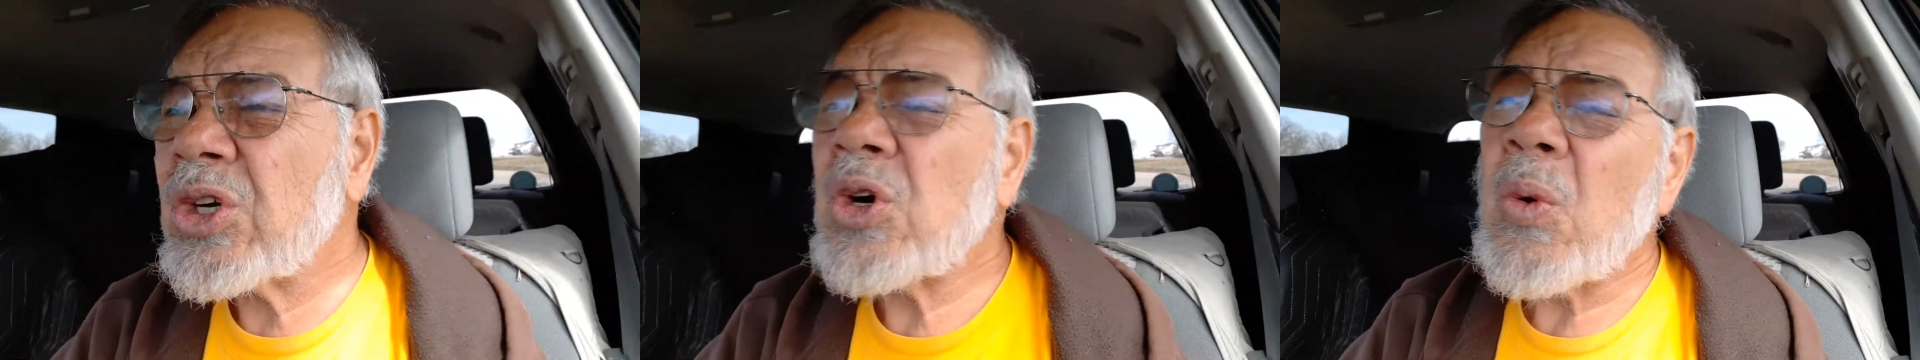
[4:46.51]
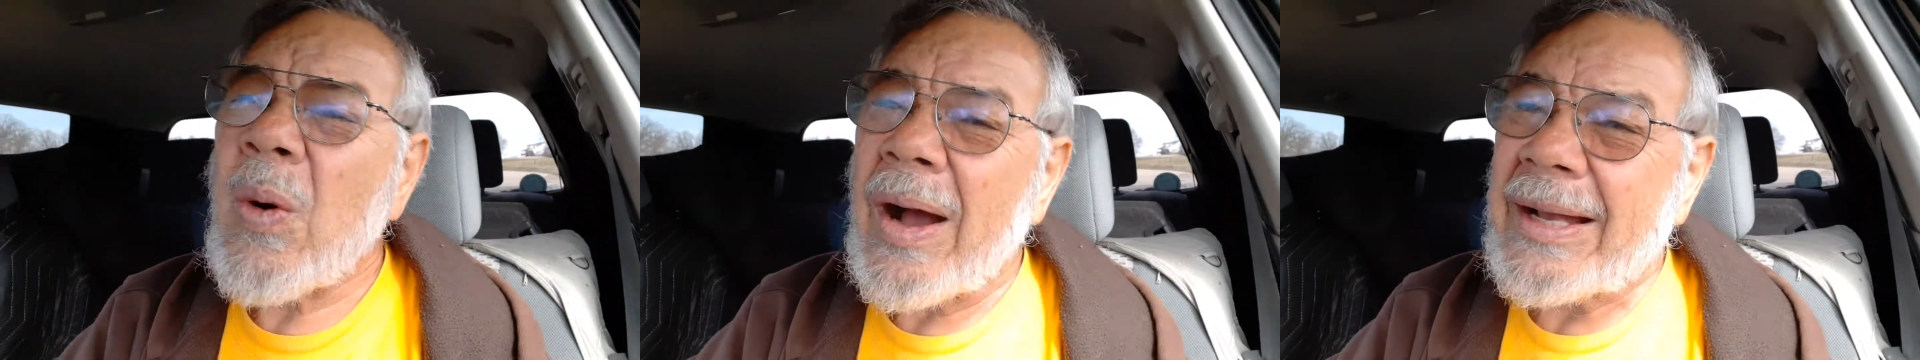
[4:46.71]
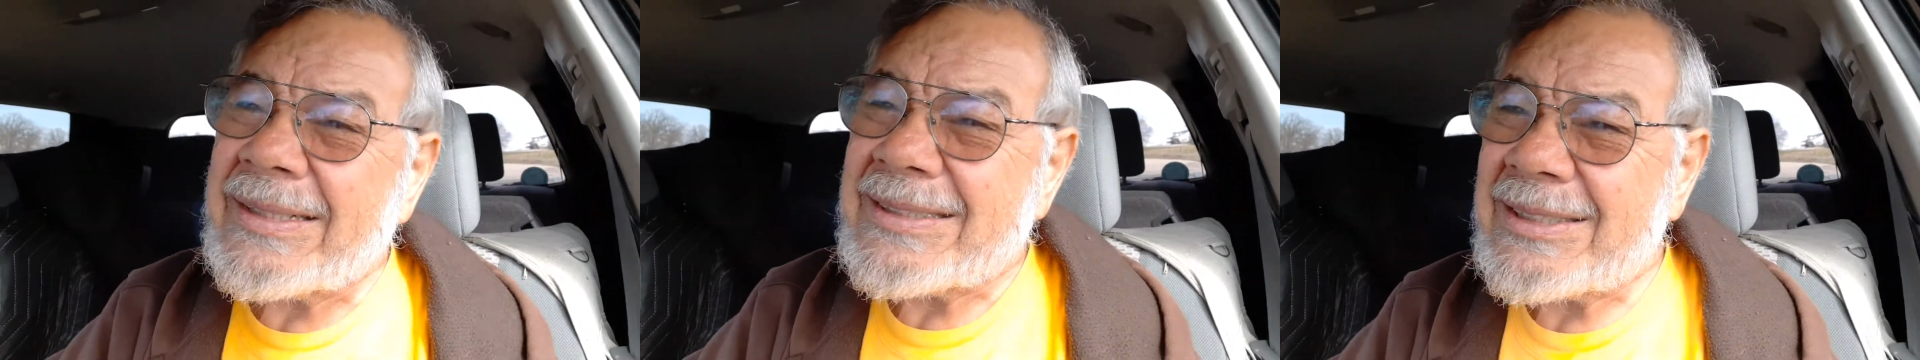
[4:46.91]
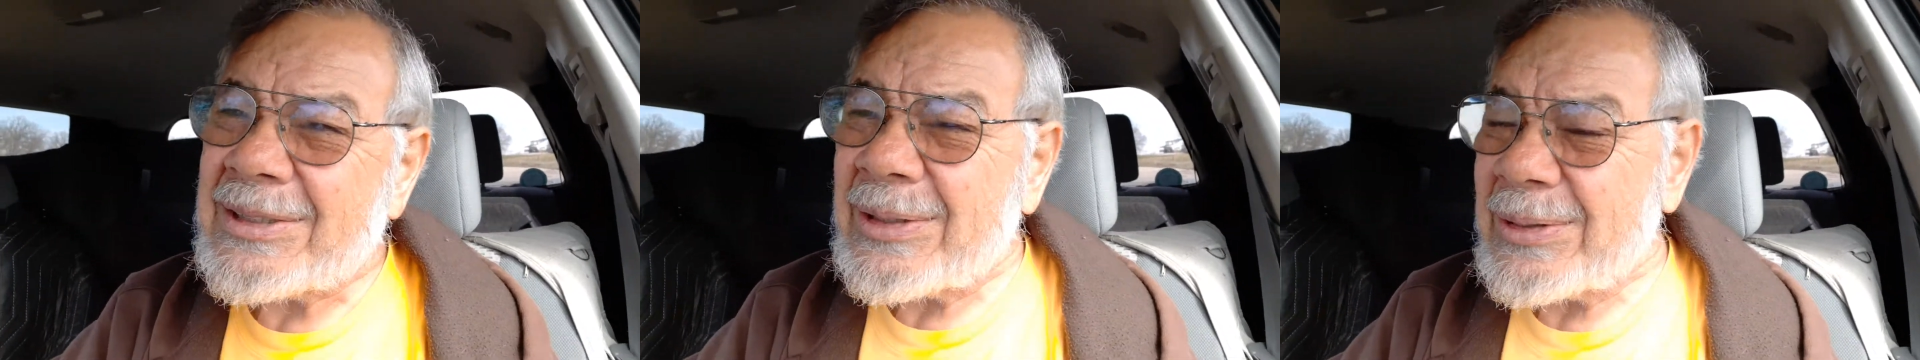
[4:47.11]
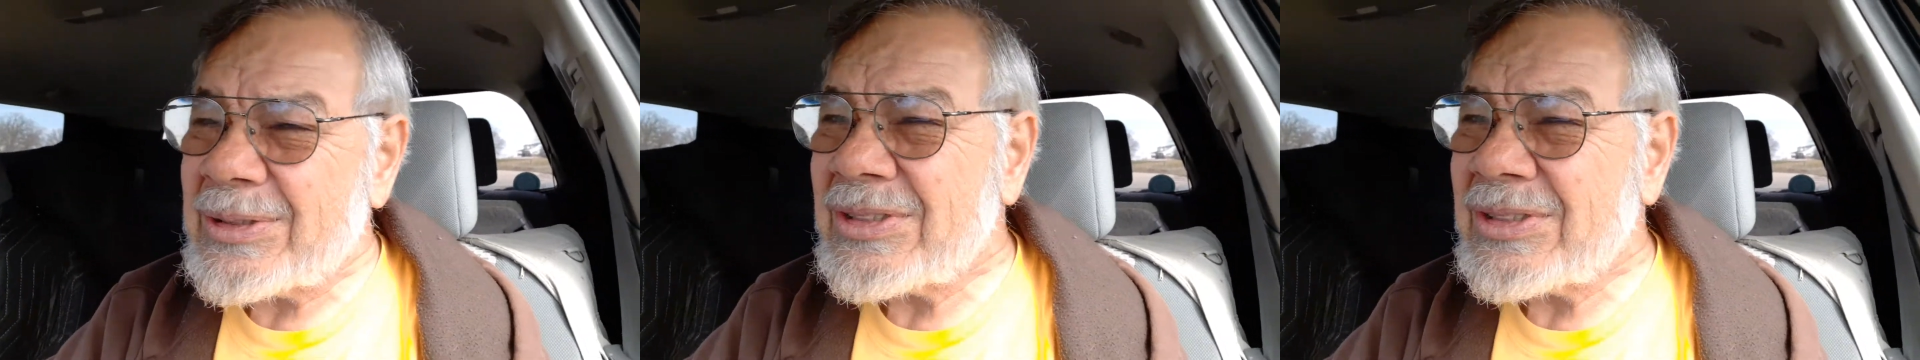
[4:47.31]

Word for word: quite so